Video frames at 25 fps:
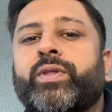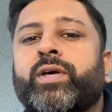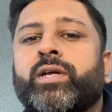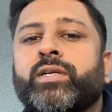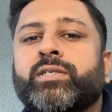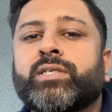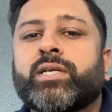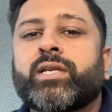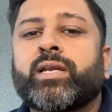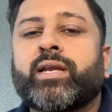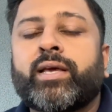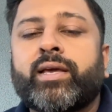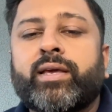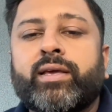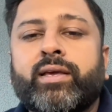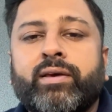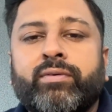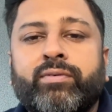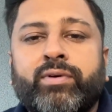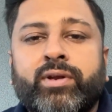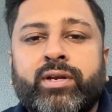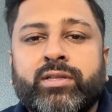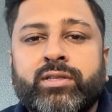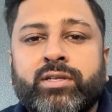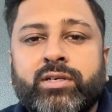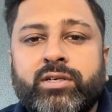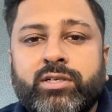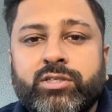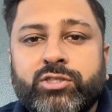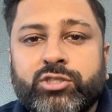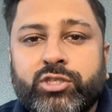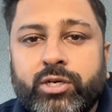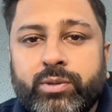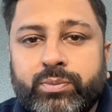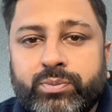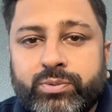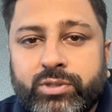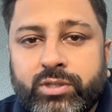there is a link given in the
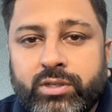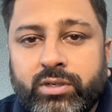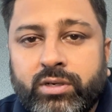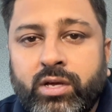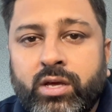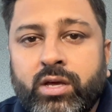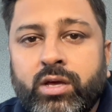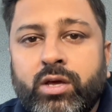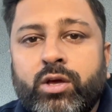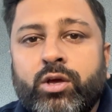description